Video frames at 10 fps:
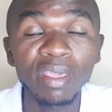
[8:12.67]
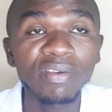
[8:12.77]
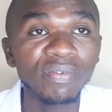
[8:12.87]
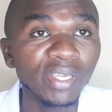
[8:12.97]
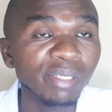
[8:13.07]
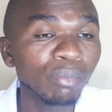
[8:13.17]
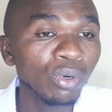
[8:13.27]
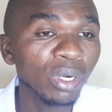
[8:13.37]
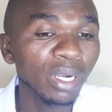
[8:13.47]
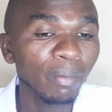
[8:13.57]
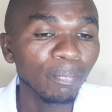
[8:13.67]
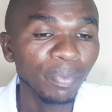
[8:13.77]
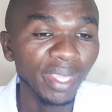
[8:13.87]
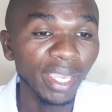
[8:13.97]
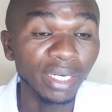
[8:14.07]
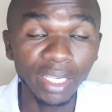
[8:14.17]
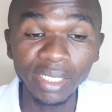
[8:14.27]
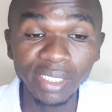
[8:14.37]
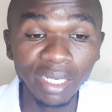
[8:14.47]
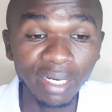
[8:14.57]
Facebook and
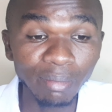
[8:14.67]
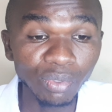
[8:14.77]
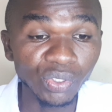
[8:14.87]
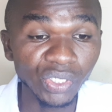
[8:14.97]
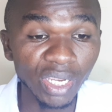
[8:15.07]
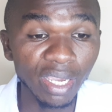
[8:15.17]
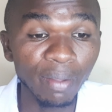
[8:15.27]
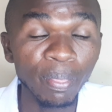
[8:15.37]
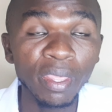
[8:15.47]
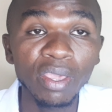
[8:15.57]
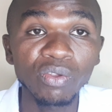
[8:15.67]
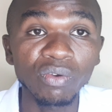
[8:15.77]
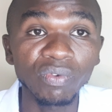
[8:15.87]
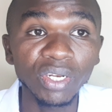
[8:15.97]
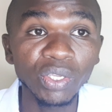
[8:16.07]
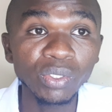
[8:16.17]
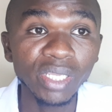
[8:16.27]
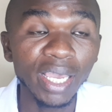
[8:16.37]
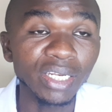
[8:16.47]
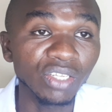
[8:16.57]
Instagram to share your videos.
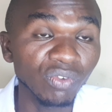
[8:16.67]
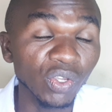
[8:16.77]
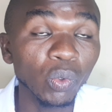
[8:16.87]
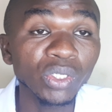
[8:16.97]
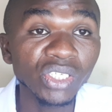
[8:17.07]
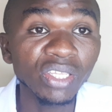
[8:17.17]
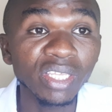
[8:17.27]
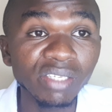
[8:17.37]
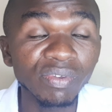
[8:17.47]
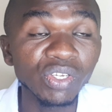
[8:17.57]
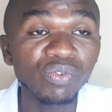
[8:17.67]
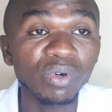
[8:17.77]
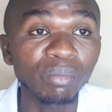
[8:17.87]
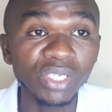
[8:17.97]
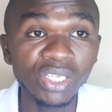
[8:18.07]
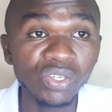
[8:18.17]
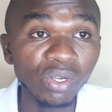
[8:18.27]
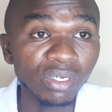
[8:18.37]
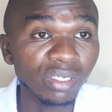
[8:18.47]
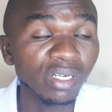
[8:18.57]
And if you're watching this video from
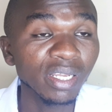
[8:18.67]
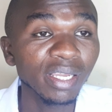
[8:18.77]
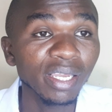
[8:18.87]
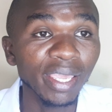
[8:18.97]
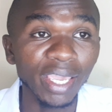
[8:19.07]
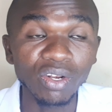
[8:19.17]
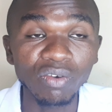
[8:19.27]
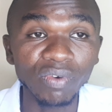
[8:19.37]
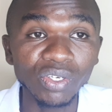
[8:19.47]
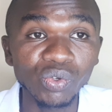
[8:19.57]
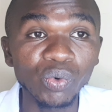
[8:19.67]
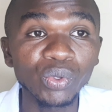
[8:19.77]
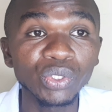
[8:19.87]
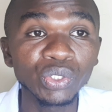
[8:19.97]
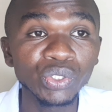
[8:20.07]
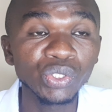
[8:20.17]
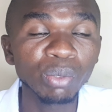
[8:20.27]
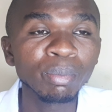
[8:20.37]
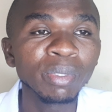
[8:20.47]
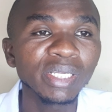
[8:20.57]
TikTok, head over to
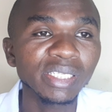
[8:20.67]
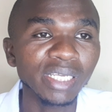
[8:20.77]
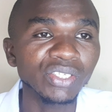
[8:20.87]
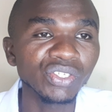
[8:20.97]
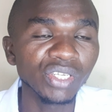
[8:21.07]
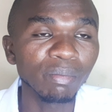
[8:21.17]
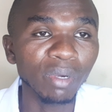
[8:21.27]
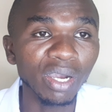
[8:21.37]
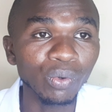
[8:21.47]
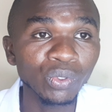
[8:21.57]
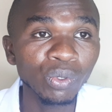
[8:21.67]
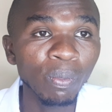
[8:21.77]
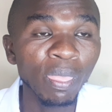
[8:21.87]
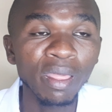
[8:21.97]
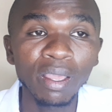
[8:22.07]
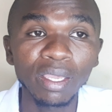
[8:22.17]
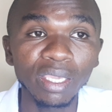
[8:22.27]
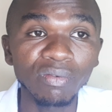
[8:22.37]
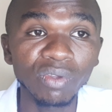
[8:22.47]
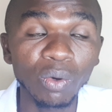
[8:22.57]
YouTube, search JM Kaondo.
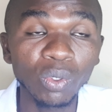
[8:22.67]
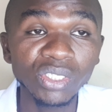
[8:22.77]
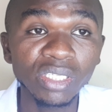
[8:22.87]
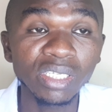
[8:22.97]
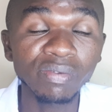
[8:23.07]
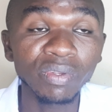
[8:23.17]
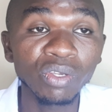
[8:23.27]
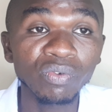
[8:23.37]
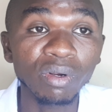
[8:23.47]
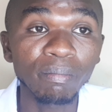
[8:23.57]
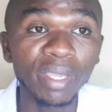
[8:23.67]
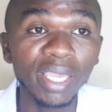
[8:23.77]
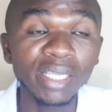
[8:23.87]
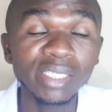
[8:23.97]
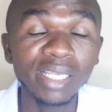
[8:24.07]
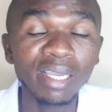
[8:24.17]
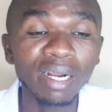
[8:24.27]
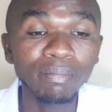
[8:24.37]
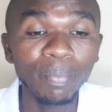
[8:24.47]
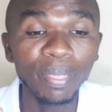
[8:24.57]
If you're watching this video from
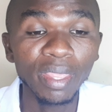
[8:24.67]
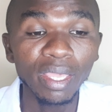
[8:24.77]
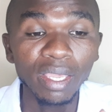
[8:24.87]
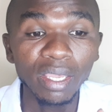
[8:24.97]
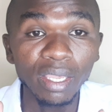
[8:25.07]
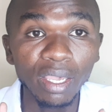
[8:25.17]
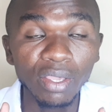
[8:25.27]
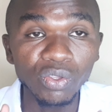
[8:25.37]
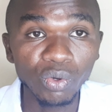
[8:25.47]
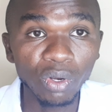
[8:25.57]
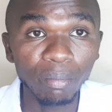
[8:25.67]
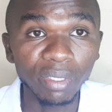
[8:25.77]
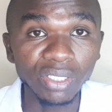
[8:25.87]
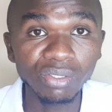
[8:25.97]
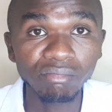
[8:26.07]
Instagram, you're gonna be